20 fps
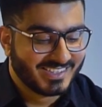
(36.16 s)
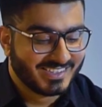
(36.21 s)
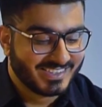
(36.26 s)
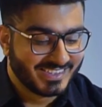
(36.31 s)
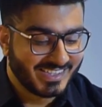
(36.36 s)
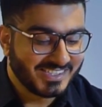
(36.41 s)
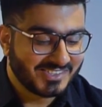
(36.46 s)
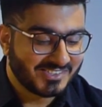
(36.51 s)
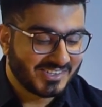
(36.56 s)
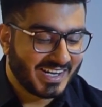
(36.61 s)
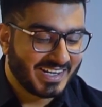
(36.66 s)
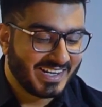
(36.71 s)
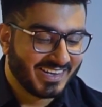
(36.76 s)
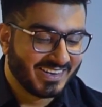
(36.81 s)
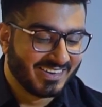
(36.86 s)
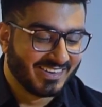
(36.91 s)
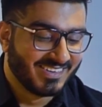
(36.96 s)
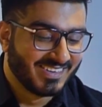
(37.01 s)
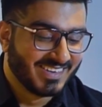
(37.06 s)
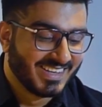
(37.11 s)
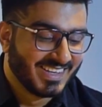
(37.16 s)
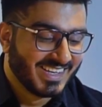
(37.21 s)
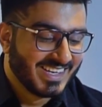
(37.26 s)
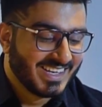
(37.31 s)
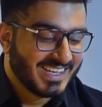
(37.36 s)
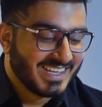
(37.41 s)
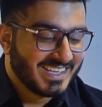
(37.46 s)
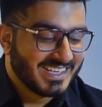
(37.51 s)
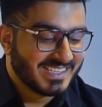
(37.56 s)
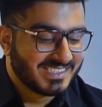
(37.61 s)
this right here
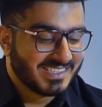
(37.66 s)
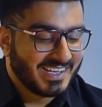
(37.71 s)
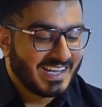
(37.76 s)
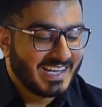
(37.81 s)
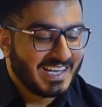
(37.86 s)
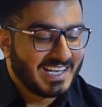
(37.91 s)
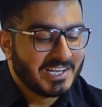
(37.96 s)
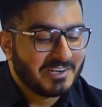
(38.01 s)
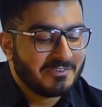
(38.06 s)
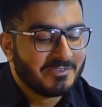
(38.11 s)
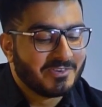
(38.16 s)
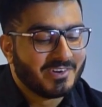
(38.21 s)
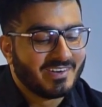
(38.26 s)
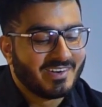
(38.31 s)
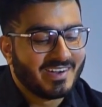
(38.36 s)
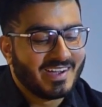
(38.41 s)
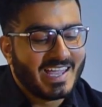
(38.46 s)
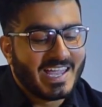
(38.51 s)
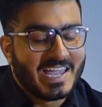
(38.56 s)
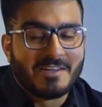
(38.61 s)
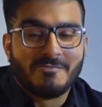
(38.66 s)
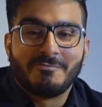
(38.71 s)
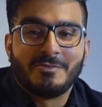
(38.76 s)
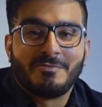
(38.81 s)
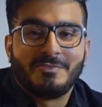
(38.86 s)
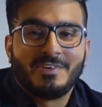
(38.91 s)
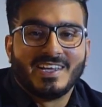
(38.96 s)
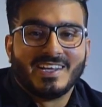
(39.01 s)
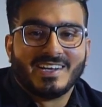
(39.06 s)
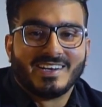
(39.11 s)
is the Alienware
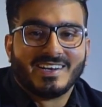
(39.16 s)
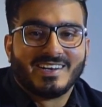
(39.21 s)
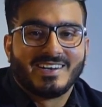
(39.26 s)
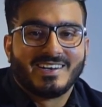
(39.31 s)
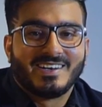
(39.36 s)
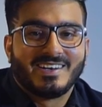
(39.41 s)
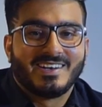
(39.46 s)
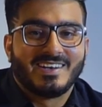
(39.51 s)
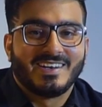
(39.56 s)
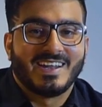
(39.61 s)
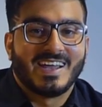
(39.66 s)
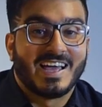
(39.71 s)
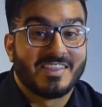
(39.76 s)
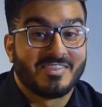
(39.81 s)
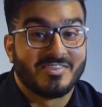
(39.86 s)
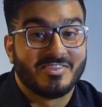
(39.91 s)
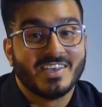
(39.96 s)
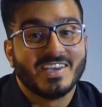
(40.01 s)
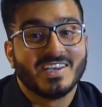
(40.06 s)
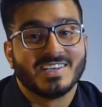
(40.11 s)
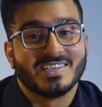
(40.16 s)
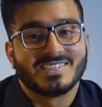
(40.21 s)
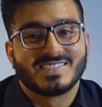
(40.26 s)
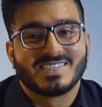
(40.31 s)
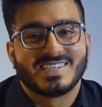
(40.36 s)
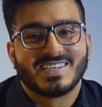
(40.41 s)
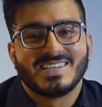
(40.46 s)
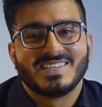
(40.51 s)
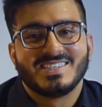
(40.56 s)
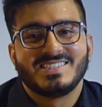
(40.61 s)
M15, and
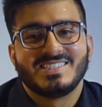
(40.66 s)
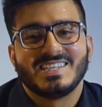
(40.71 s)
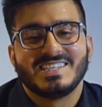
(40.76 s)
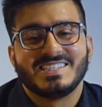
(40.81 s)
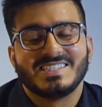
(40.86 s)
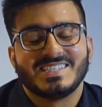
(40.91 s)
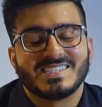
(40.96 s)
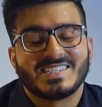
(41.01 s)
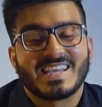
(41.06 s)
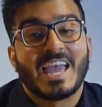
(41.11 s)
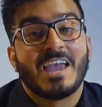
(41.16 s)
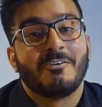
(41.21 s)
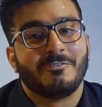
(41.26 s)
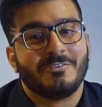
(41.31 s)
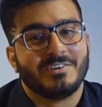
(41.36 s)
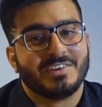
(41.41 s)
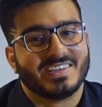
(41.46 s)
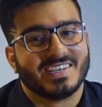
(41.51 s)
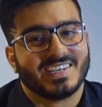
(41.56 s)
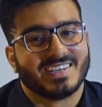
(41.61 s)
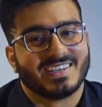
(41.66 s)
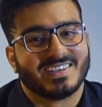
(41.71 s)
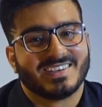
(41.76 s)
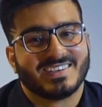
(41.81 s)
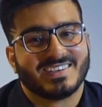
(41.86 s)
this changes everything.